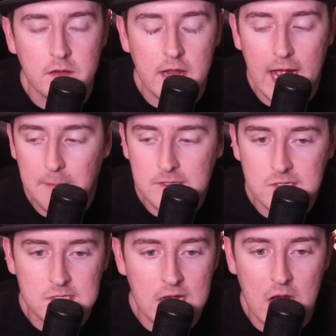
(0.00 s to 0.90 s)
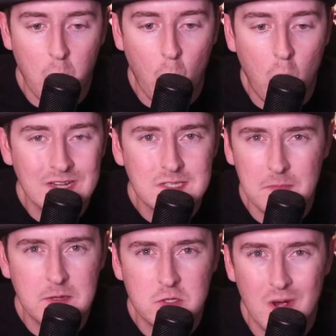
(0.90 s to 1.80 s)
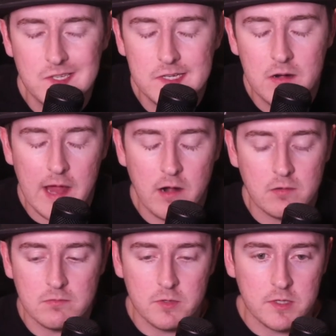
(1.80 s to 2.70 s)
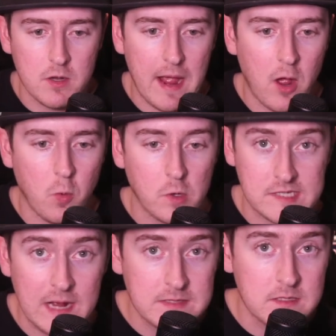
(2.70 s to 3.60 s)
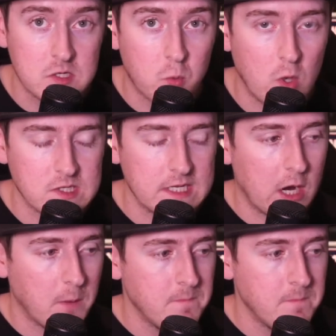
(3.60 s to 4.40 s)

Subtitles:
Happens once, maybe twice a year. I don't really know how it works. It happens at least once a year.